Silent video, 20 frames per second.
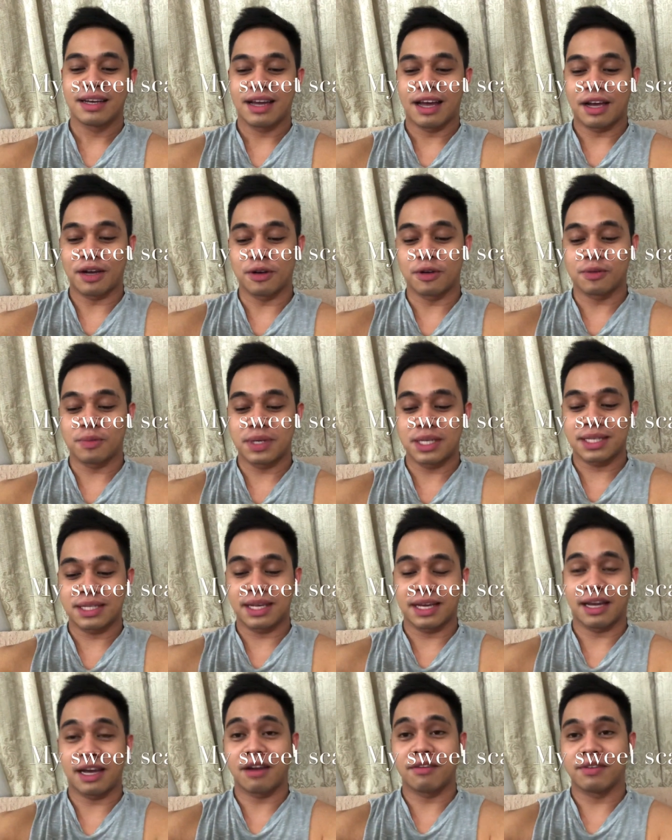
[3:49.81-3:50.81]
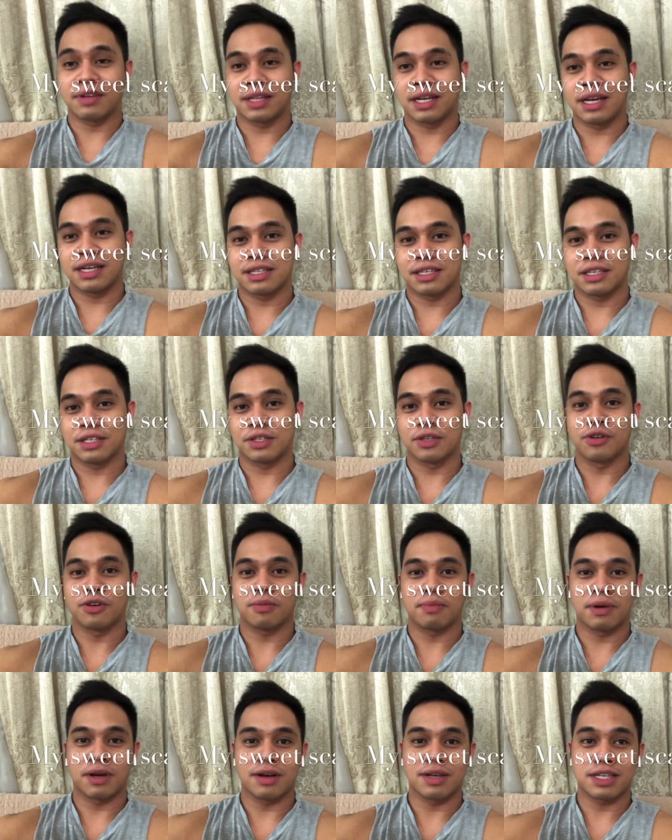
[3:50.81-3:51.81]
I always take everything as a
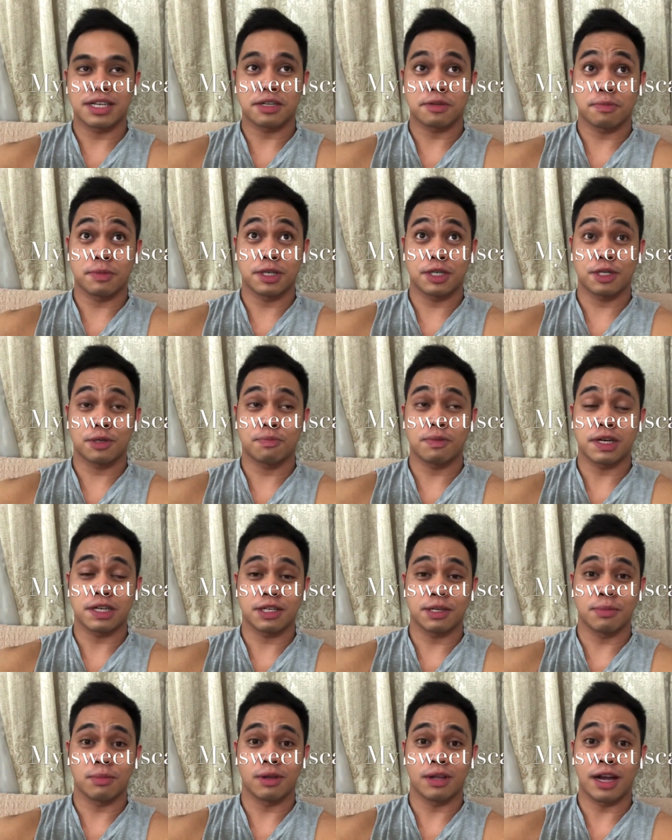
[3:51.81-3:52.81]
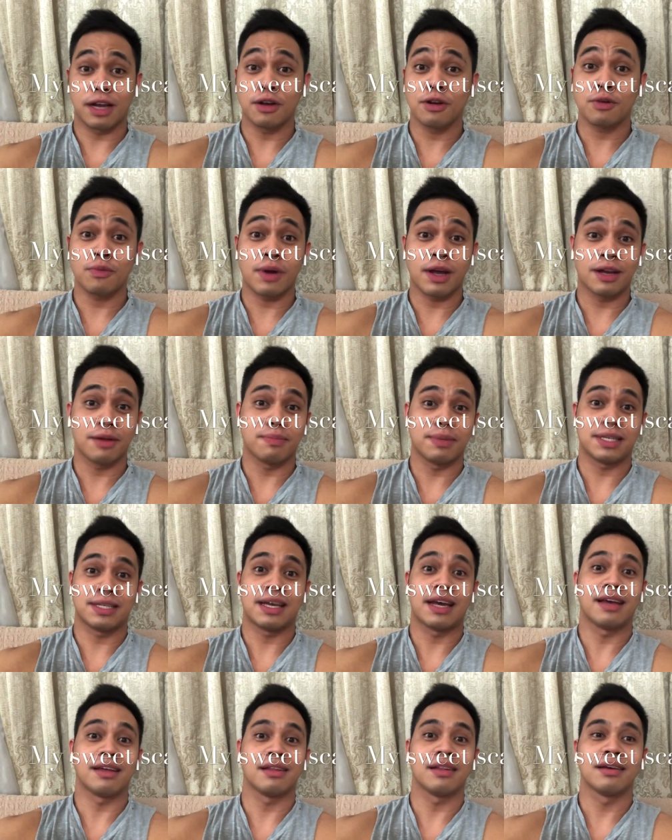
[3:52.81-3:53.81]
joke because as much as possible, I don't want to be
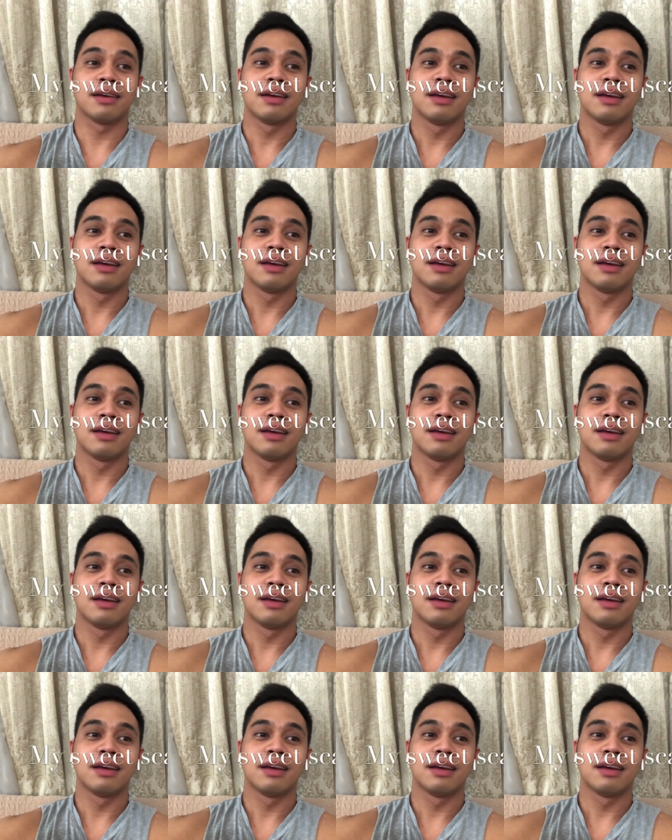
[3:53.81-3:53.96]
sad.